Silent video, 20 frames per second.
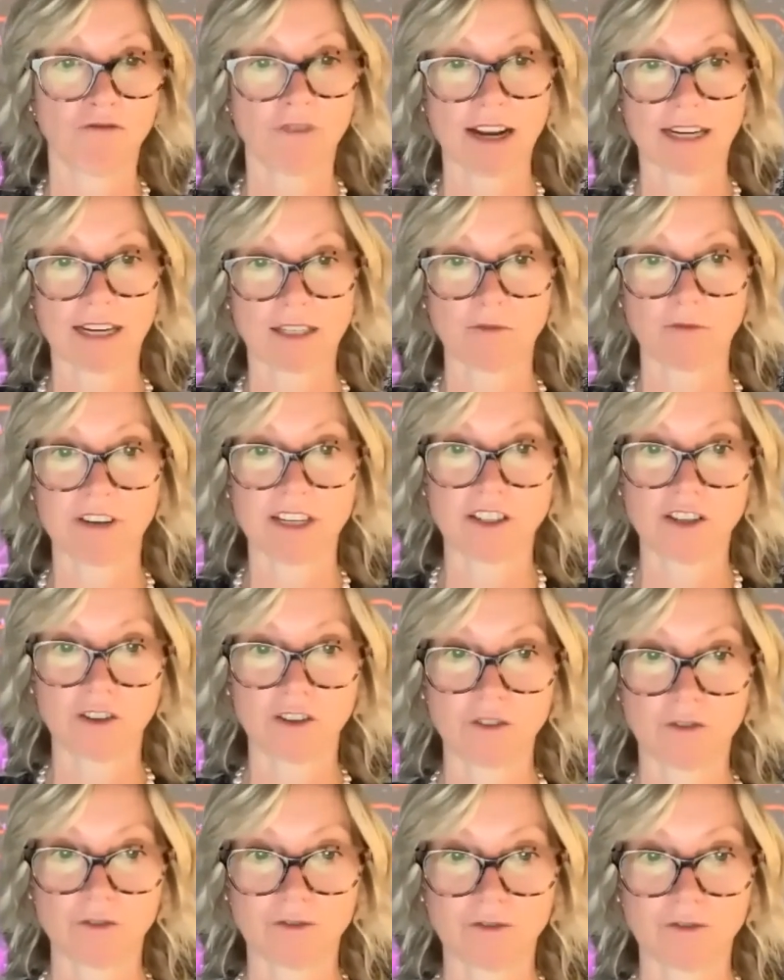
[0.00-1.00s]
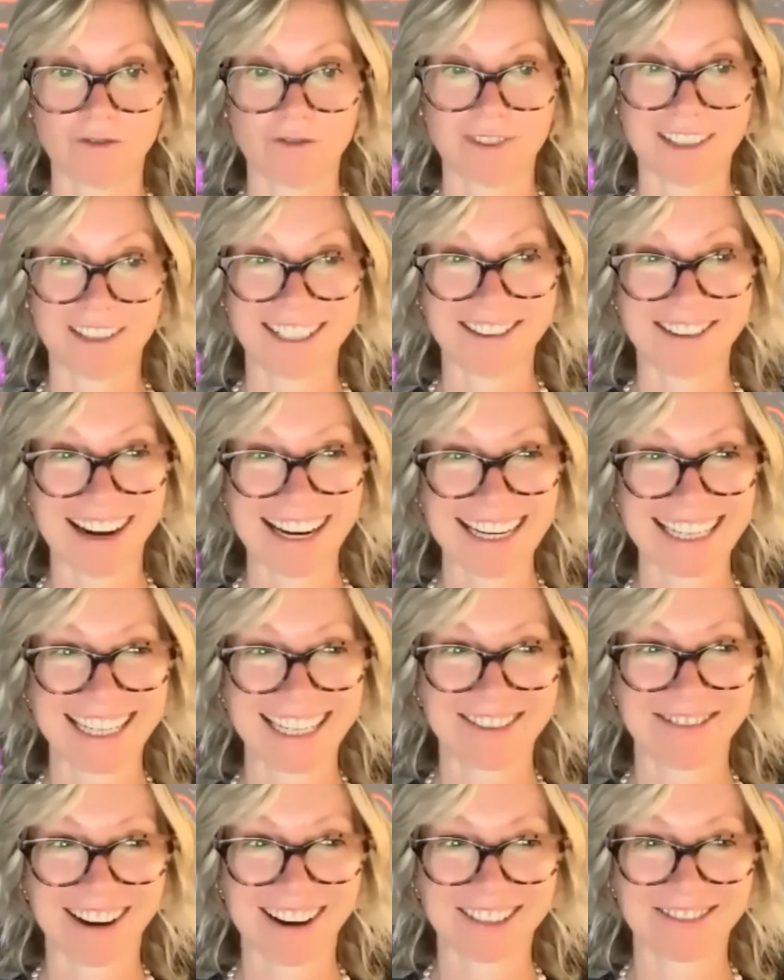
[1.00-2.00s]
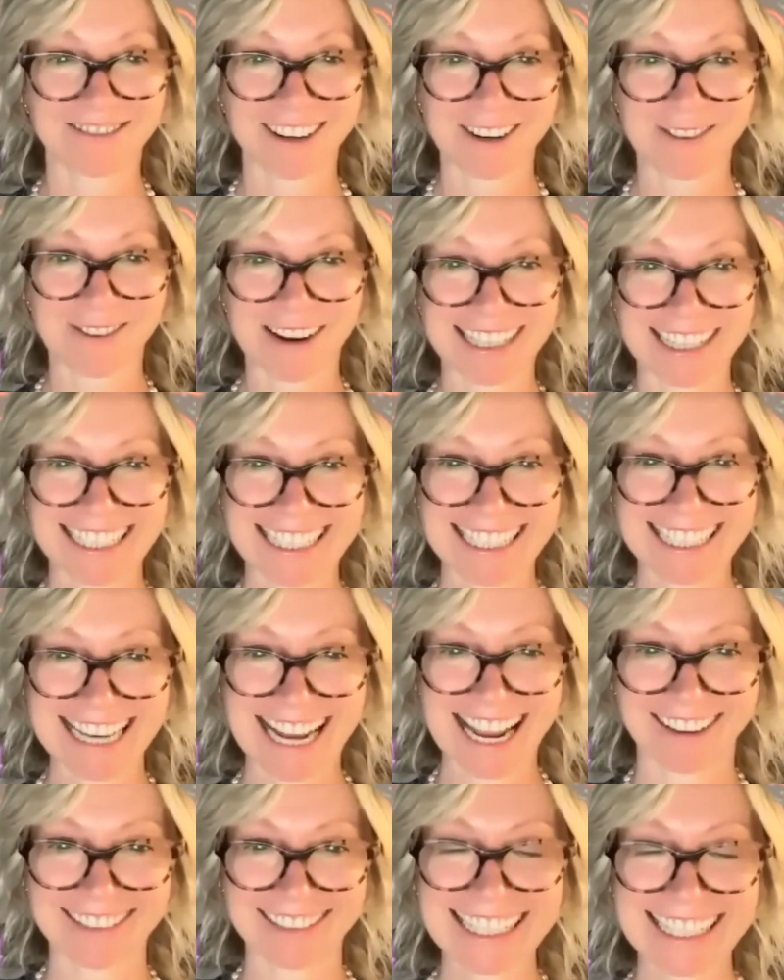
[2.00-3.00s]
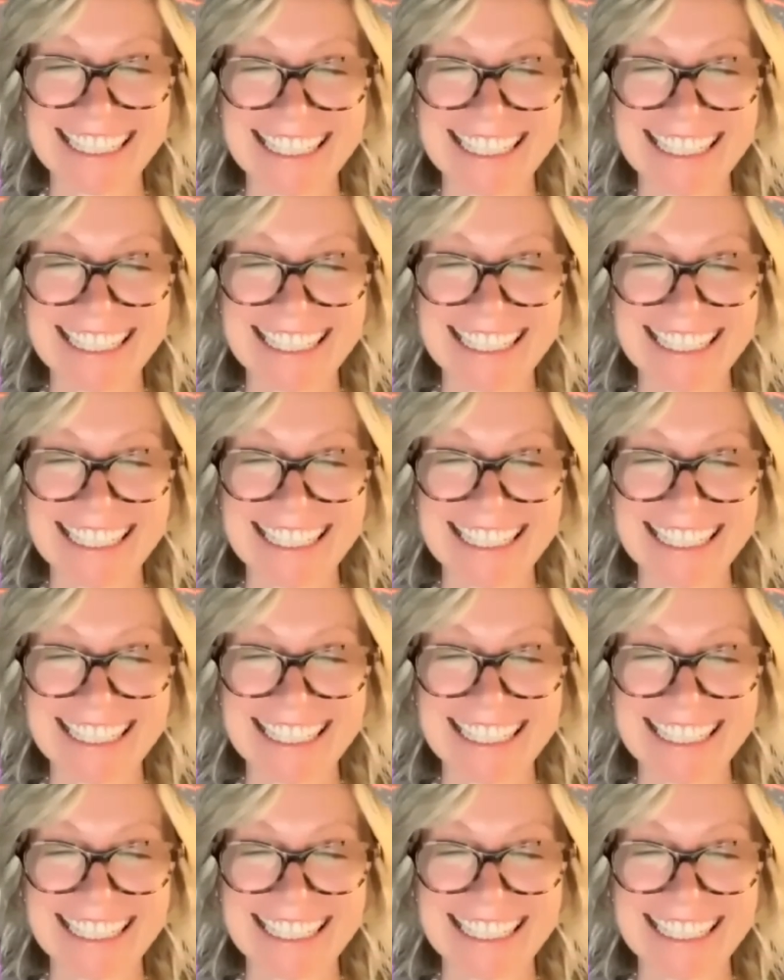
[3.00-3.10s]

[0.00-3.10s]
Right, we're into trading and treasury questions now.